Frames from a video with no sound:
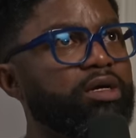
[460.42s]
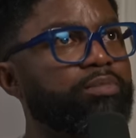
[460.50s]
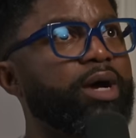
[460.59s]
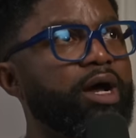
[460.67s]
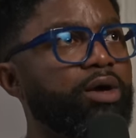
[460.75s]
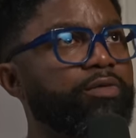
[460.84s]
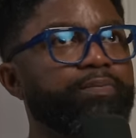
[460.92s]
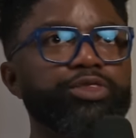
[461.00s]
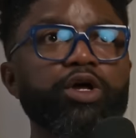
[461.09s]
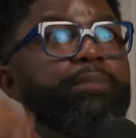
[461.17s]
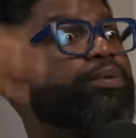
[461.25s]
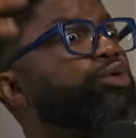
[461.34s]
about
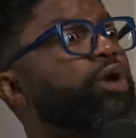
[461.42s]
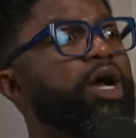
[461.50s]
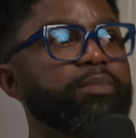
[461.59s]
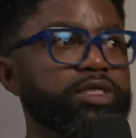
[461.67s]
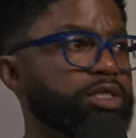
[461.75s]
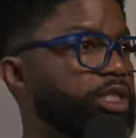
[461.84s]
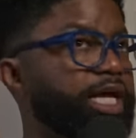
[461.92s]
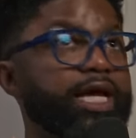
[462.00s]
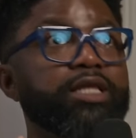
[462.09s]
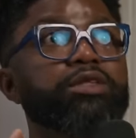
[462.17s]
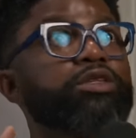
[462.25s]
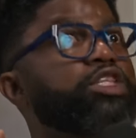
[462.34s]
the promised
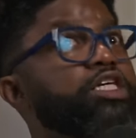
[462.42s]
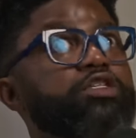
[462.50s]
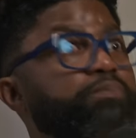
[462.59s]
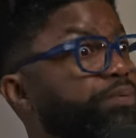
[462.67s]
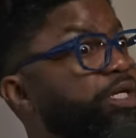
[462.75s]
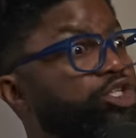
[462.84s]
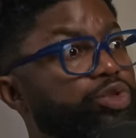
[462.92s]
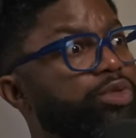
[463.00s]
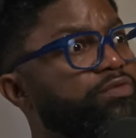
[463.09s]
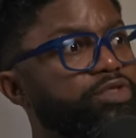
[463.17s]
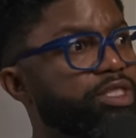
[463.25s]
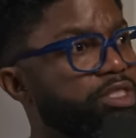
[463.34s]
land, this picture
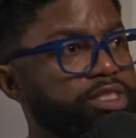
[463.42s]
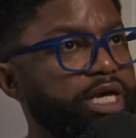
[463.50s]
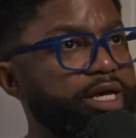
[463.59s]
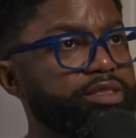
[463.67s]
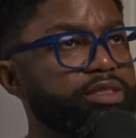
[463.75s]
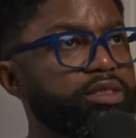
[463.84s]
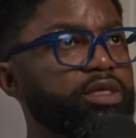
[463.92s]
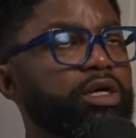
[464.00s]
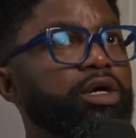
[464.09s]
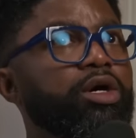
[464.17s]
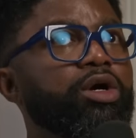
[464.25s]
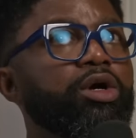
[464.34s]
of success,
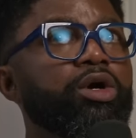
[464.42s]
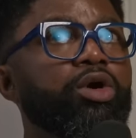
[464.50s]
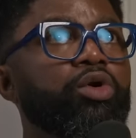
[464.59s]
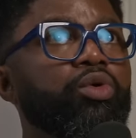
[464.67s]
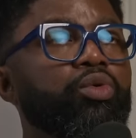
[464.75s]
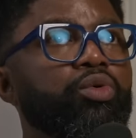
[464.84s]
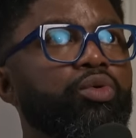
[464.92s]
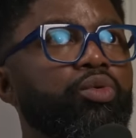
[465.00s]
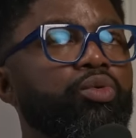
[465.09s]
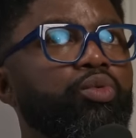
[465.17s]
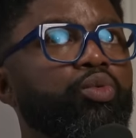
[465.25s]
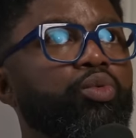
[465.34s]

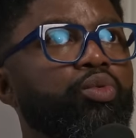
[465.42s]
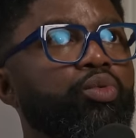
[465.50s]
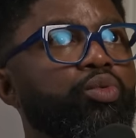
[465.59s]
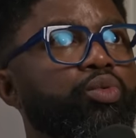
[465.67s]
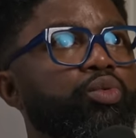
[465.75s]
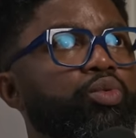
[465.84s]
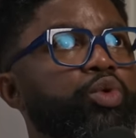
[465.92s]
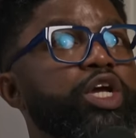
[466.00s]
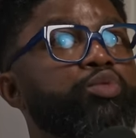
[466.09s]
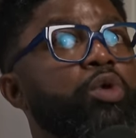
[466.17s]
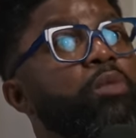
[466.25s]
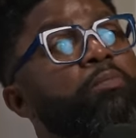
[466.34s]

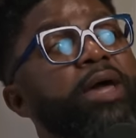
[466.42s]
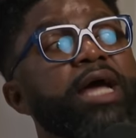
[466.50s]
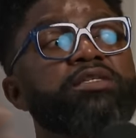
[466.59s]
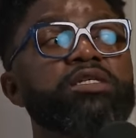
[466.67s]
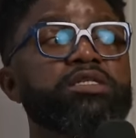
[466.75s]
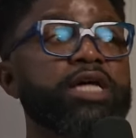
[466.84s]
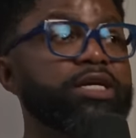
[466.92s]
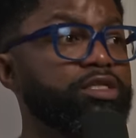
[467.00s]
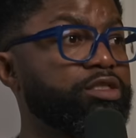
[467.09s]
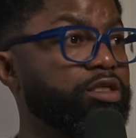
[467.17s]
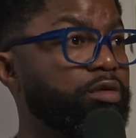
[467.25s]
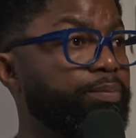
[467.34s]
we romanticize
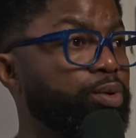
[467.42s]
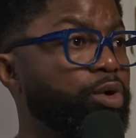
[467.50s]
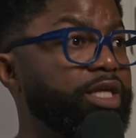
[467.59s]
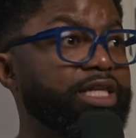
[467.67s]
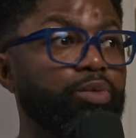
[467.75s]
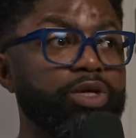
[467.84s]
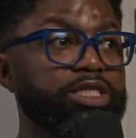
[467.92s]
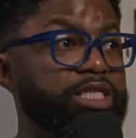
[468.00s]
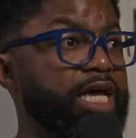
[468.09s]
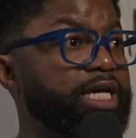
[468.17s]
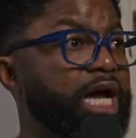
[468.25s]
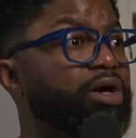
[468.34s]
it to the point that we
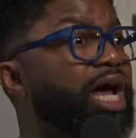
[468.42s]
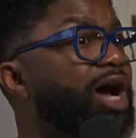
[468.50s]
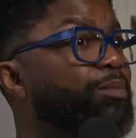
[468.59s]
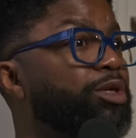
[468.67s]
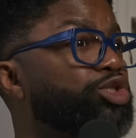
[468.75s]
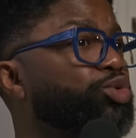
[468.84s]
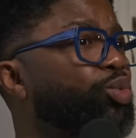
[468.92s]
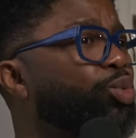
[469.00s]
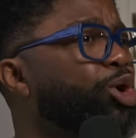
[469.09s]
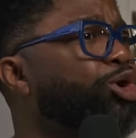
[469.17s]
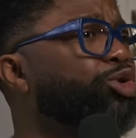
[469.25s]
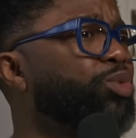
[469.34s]
take out how much
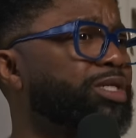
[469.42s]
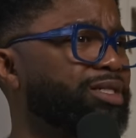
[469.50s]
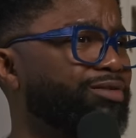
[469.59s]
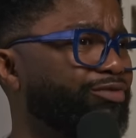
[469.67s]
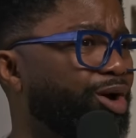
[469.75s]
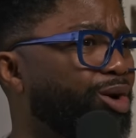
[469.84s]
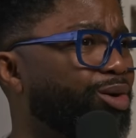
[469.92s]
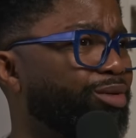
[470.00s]
work was involved.